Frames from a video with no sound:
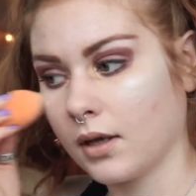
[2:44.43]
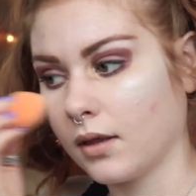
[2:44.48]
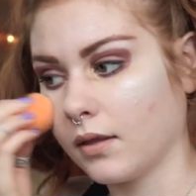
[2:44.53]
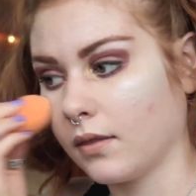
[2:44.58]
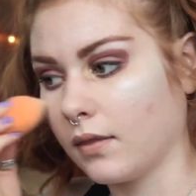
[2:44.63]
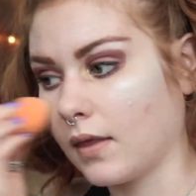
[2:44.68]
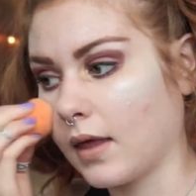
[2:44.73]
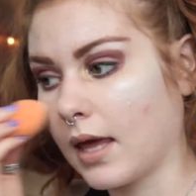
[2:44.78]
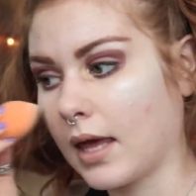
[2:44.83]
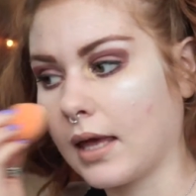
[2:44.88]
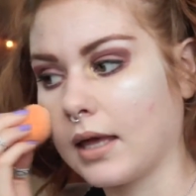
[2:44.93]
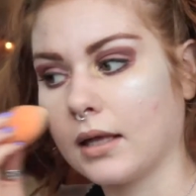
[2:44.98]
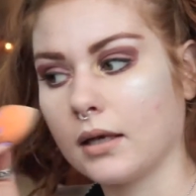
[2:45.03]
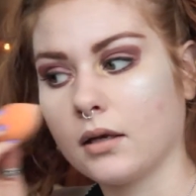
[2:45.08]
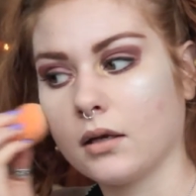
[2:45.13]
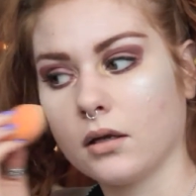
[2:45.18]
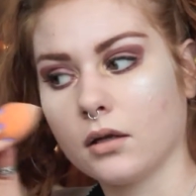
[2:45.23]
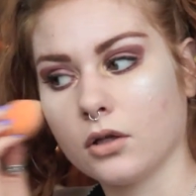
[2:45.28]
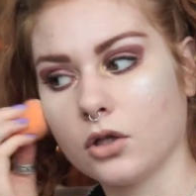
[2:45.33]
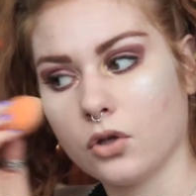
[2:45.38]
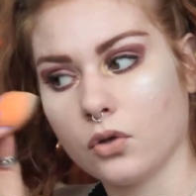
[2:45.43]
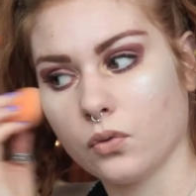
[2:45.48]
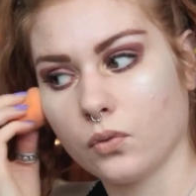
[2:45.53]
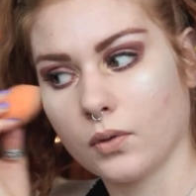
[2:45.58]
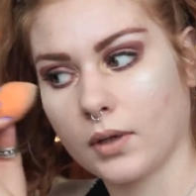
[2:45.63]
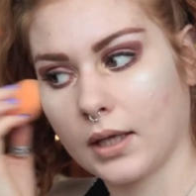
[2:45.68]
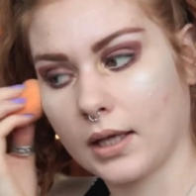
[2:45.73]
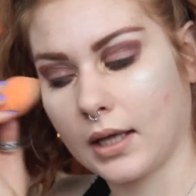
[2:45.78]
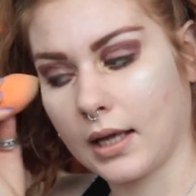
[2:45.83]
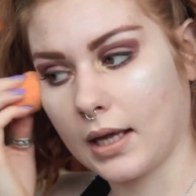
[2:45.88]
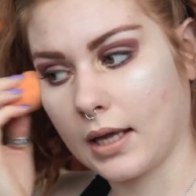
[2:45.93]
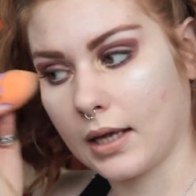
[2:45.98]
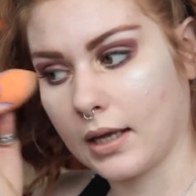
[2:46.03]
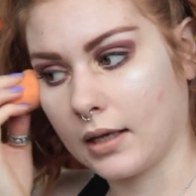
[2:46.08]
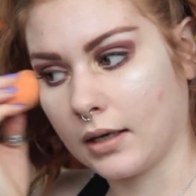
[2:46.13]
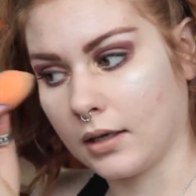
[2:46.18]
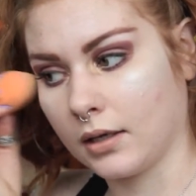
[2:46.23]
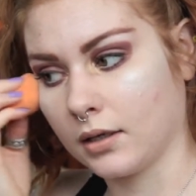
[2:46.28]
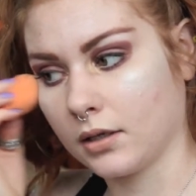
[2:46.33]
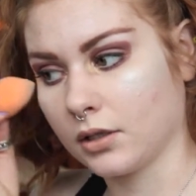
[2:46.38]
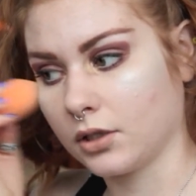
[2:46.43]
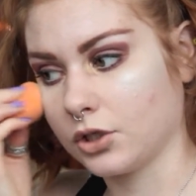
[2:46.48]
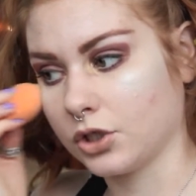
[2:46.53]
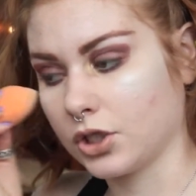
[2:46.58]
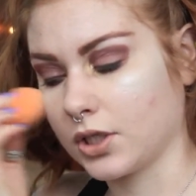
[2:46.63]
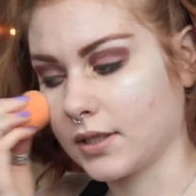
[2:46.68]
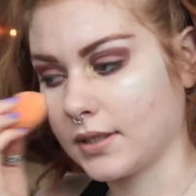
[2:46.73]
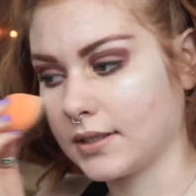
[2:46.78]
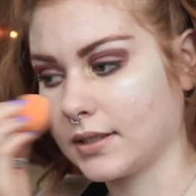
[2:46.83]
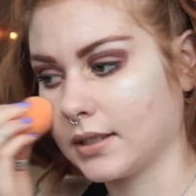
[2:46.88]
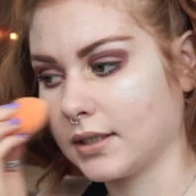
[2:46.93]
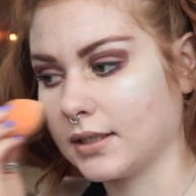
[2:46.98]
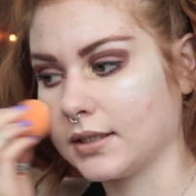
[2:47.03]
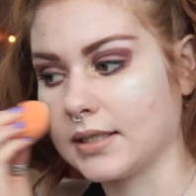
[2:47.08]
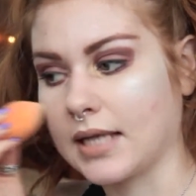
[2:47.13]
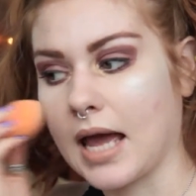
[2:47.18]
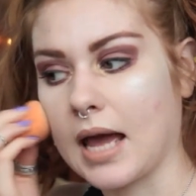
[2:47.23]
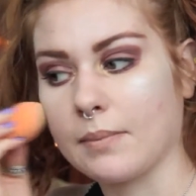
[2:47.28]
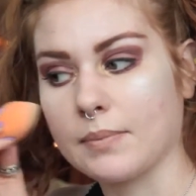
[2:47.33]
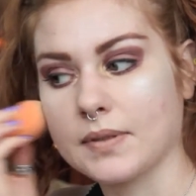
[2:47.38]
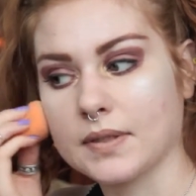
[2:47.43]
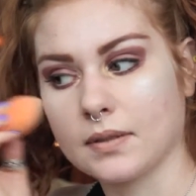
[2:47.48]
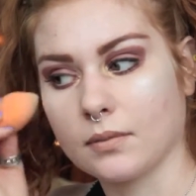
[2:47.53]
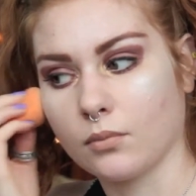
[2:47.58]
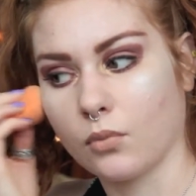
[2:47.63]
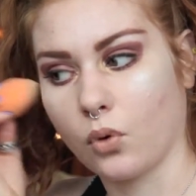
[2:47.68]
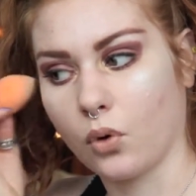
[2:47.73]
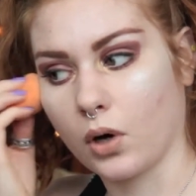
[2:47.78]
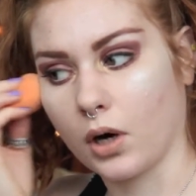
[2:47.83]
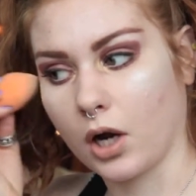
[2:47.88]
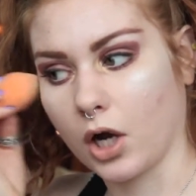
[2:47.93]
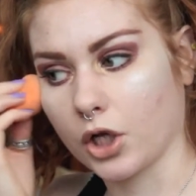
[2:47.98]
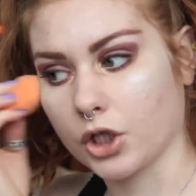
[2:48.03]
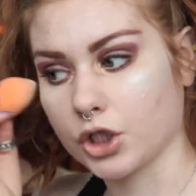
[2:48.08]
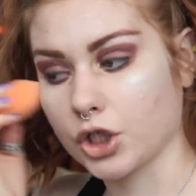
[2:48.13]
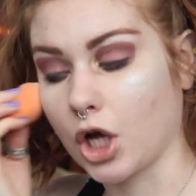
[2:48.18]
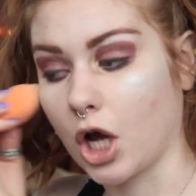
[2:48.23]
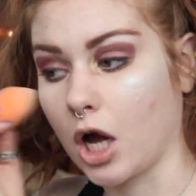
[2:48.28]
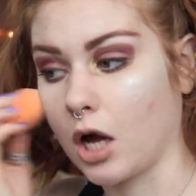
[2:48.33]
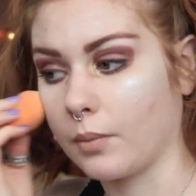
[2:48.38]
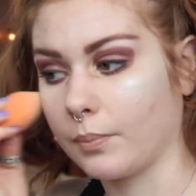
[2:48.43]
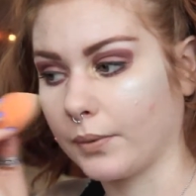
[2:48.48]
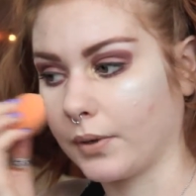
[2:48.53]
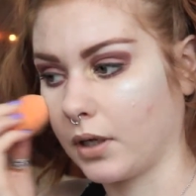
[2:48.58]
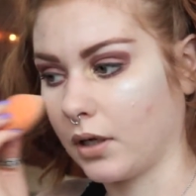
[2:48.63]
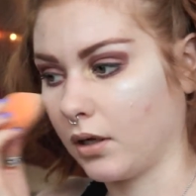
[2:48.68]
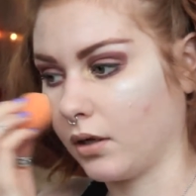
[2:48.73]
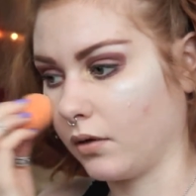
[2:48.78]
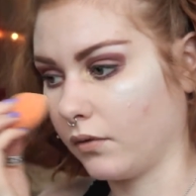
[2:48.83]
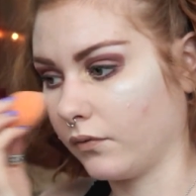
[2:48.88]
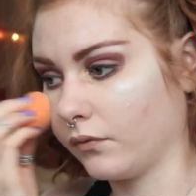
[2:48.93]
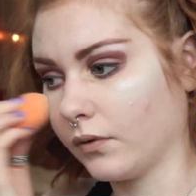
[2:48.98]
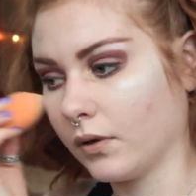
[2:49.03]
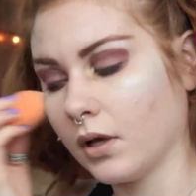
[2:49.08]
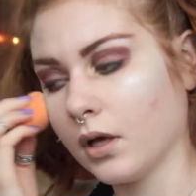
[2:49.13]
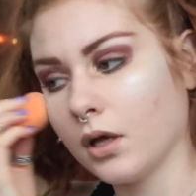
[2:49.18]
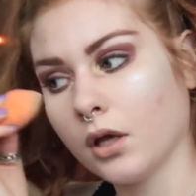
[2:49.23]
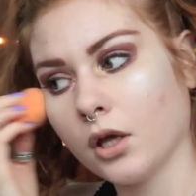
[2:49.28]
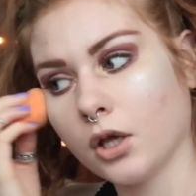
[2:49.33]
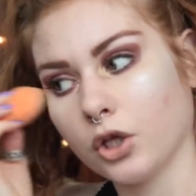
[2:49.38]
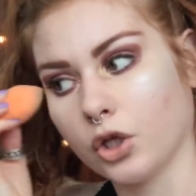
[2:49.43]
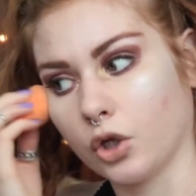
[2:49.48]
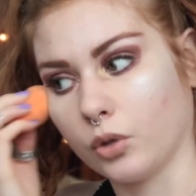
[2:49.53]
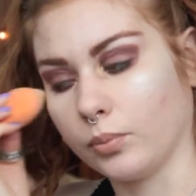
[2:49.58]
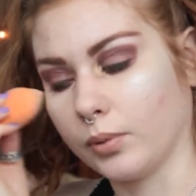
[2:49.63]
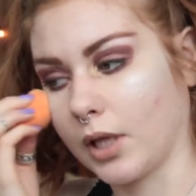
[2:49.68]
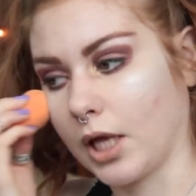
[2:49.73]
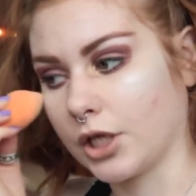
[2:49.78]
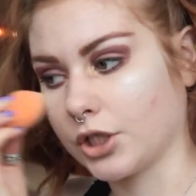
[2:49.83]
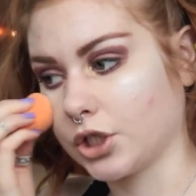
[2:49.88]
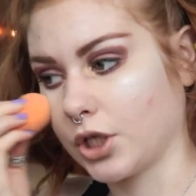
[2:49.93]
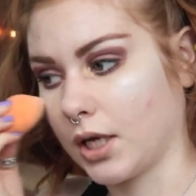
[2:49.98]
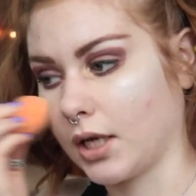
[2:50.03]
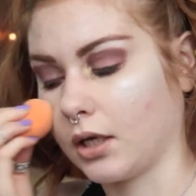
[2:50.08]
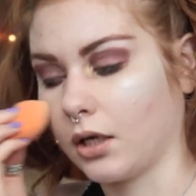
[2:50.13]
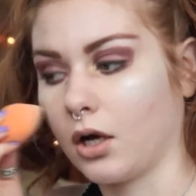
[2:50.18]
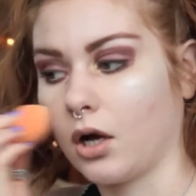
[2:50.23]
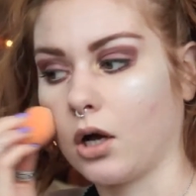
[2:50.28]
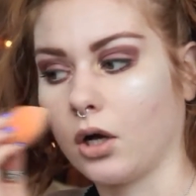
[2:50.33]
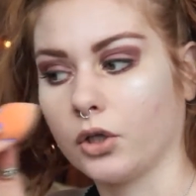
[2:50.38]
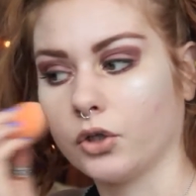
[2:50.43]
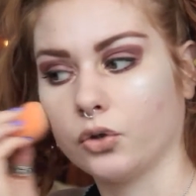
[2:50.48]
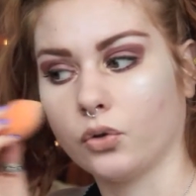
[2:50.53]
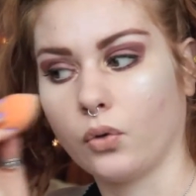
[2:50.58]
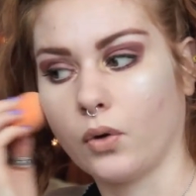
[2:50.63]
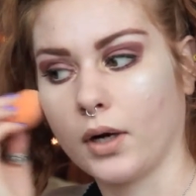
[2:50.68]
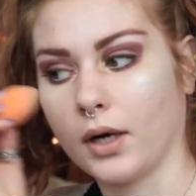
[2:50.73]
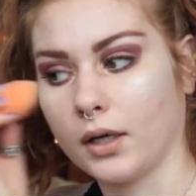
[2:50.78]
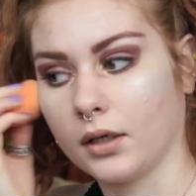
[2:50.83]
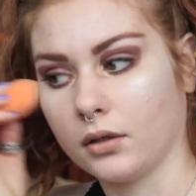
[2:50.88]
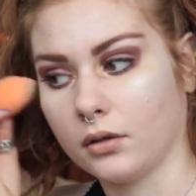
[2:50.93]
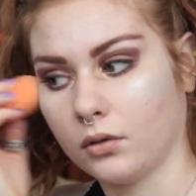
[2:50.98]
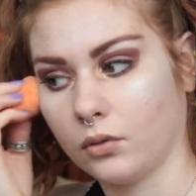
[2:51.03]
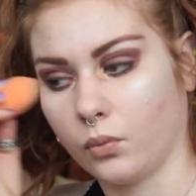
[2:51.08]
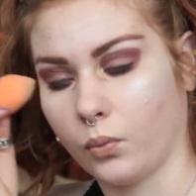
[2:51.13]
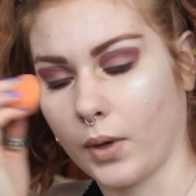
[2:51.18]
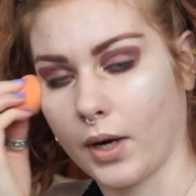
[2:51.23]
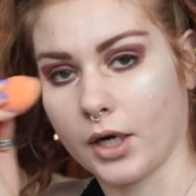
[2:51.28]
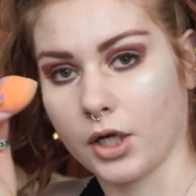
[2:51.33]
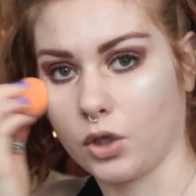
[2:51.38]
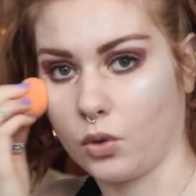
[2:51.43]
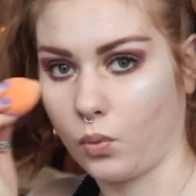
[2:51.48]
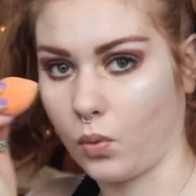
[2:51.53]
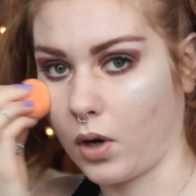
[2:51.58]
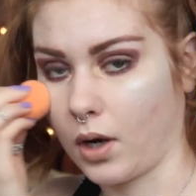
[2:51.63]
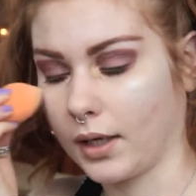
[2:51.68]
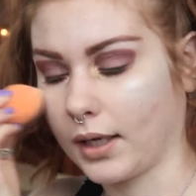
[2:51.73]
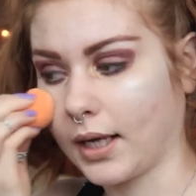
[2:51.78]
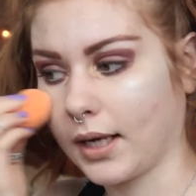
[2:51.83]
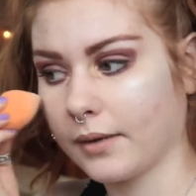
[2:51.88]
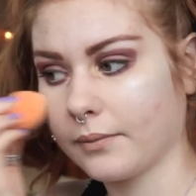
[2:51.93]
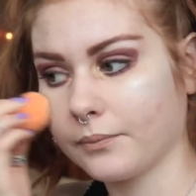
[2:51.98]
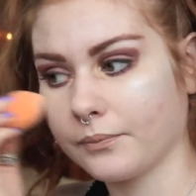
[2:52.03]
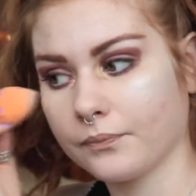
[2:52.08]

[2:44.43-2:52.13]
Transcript: then you can just dab some more on top of your blush and contour where you want it.